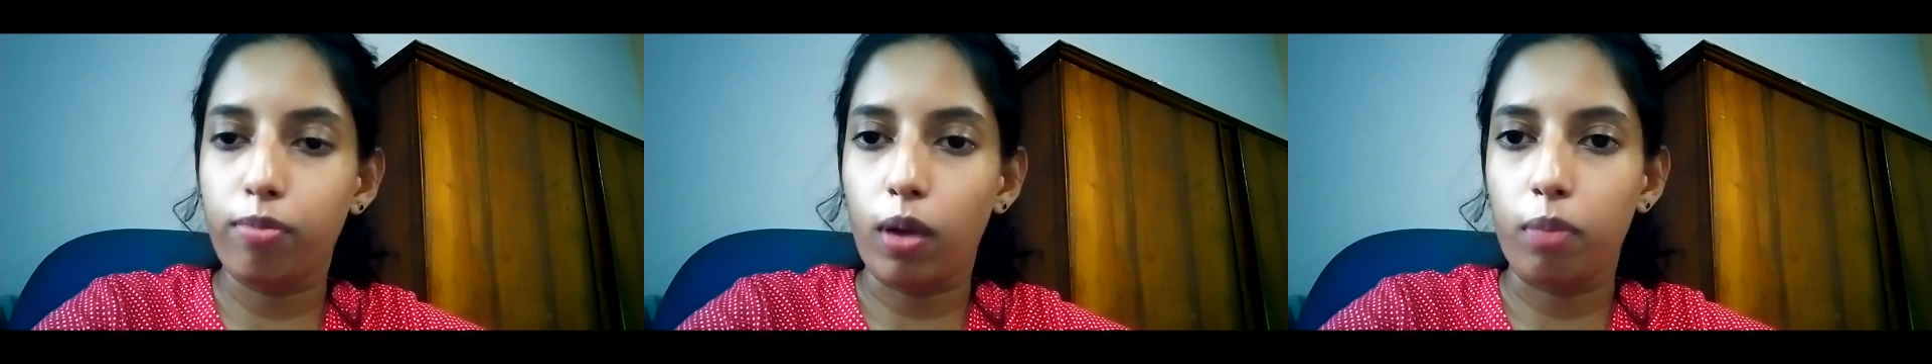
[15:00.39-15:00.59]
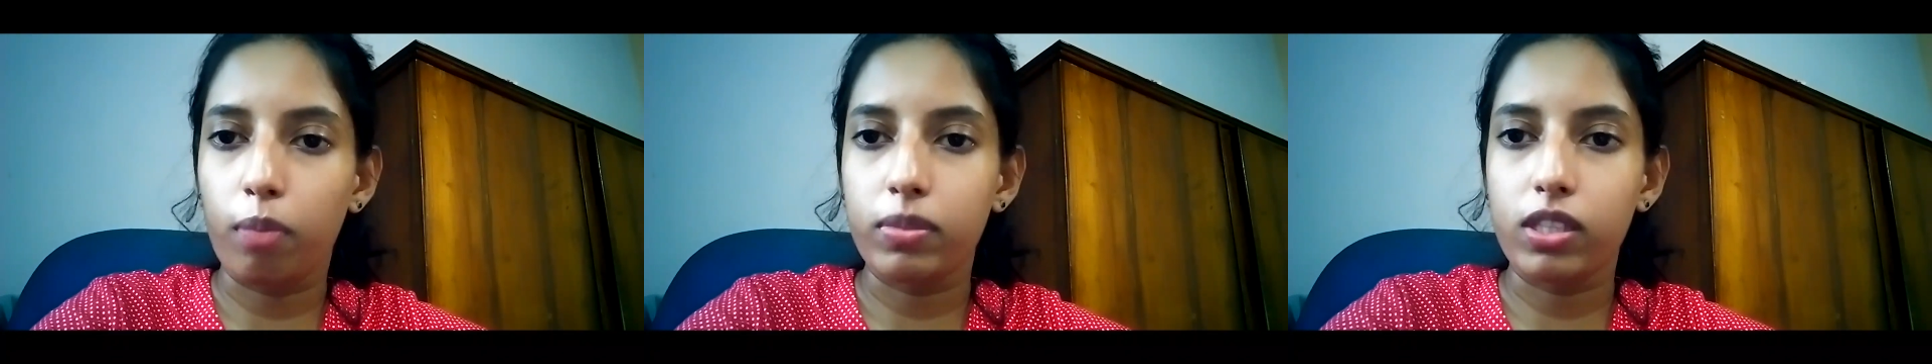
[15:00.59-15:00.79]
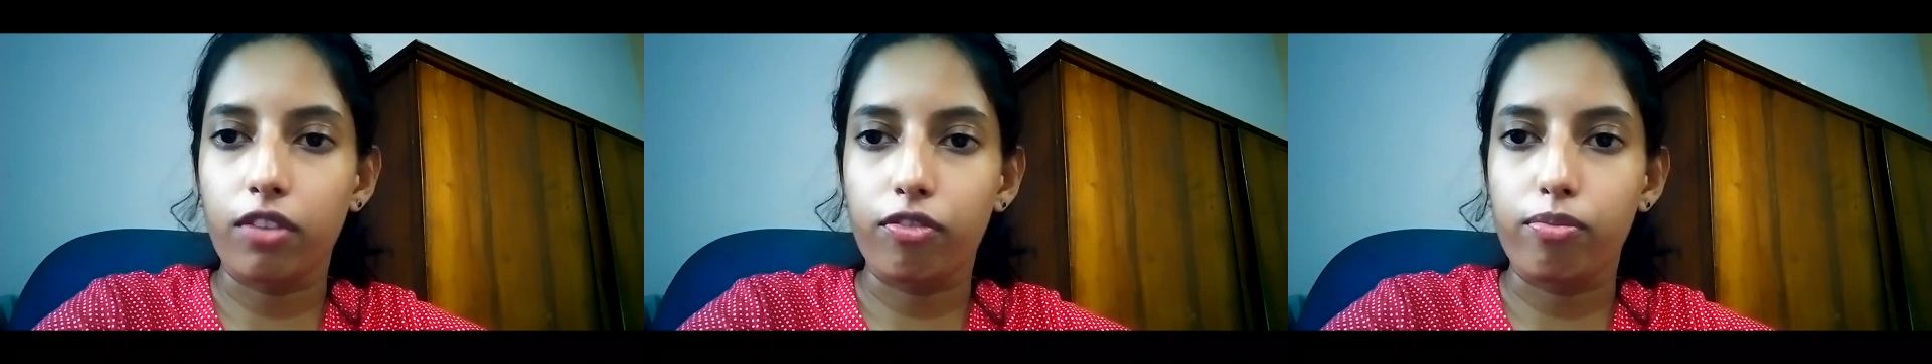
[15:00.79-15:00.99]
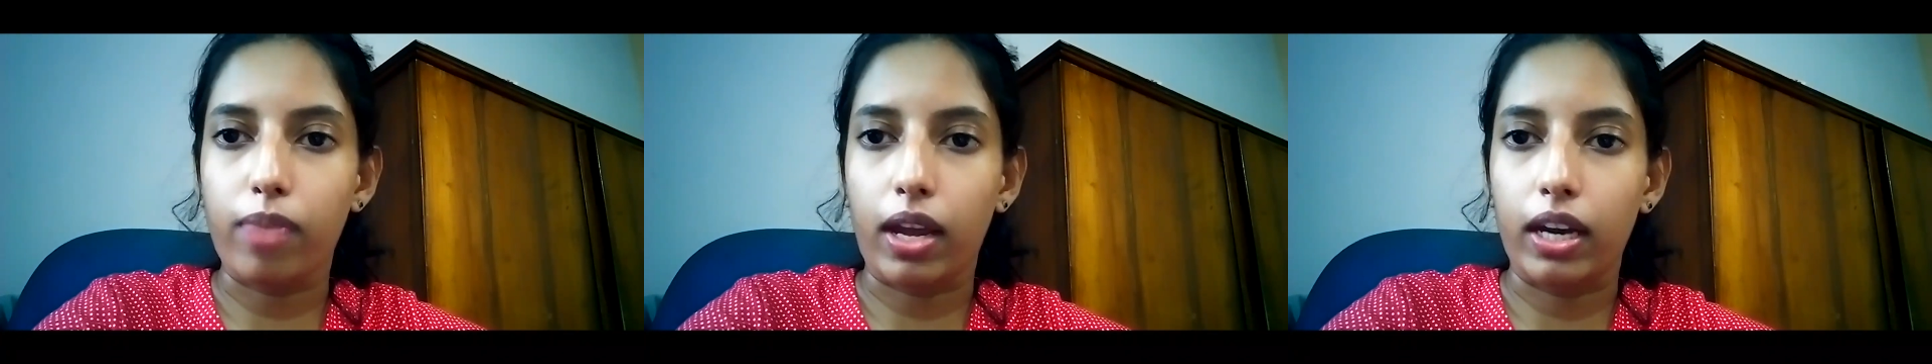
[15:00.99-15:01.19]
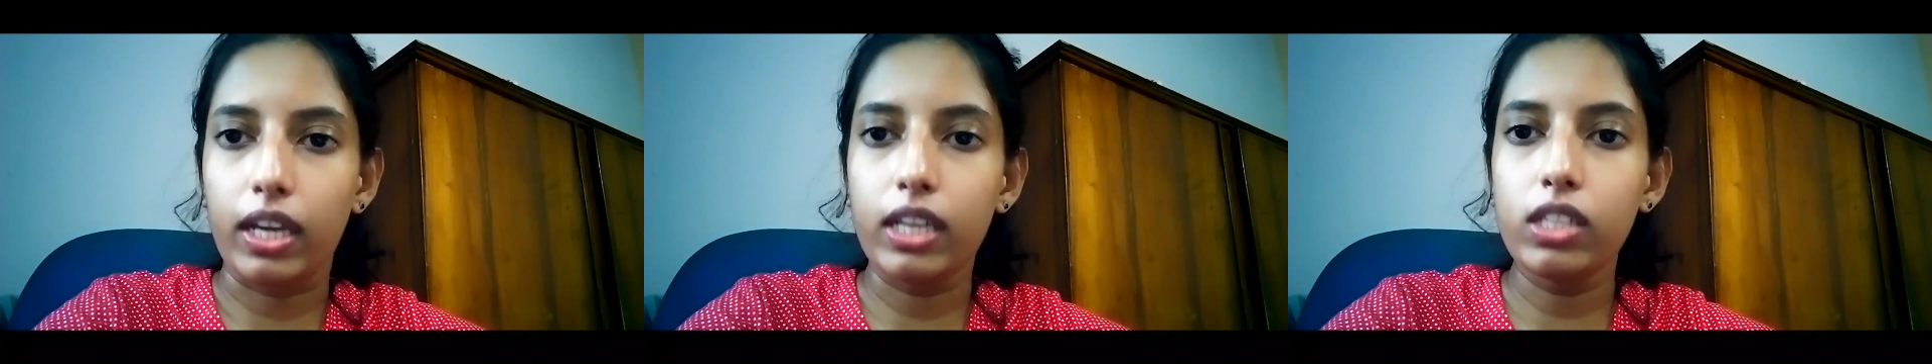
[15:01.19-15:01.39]
promise of
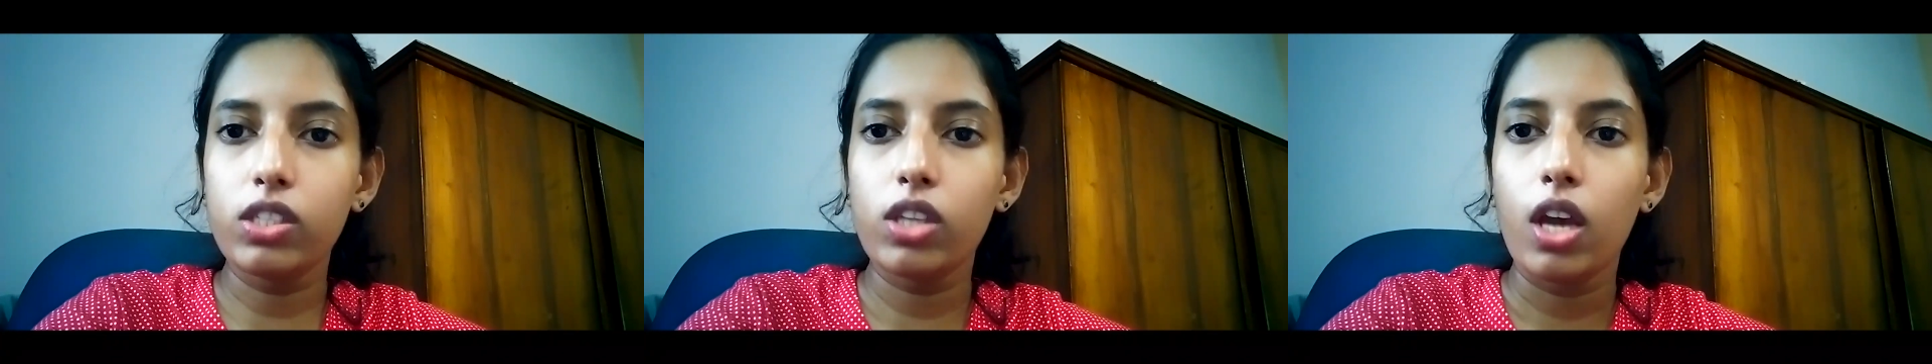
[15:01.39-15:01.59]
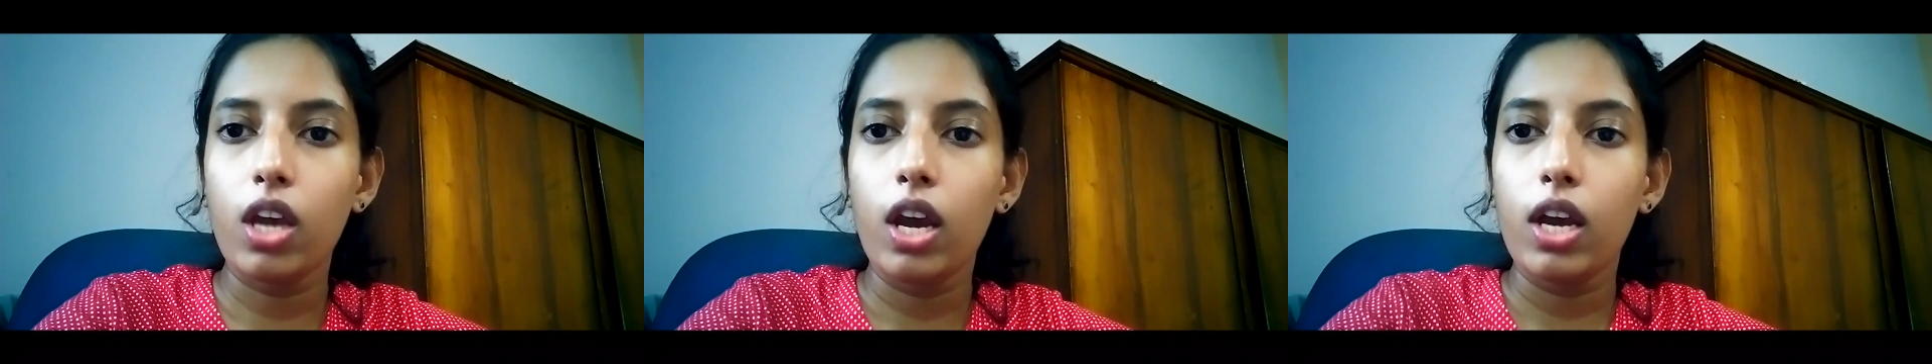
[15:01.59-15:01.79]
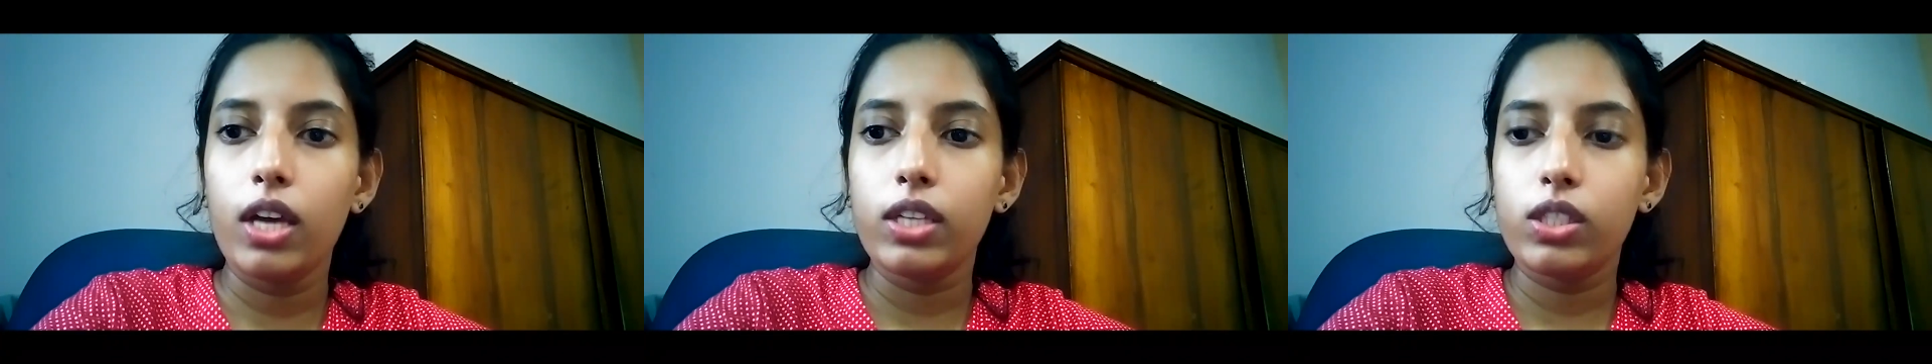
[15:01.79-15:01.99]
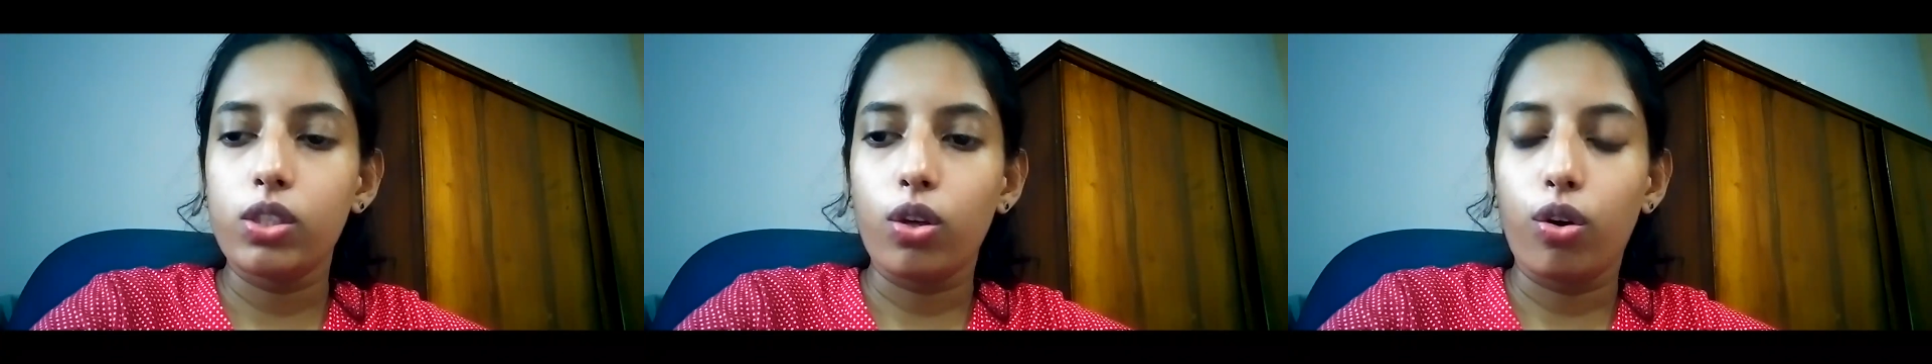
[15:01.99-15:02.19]
marriage. So,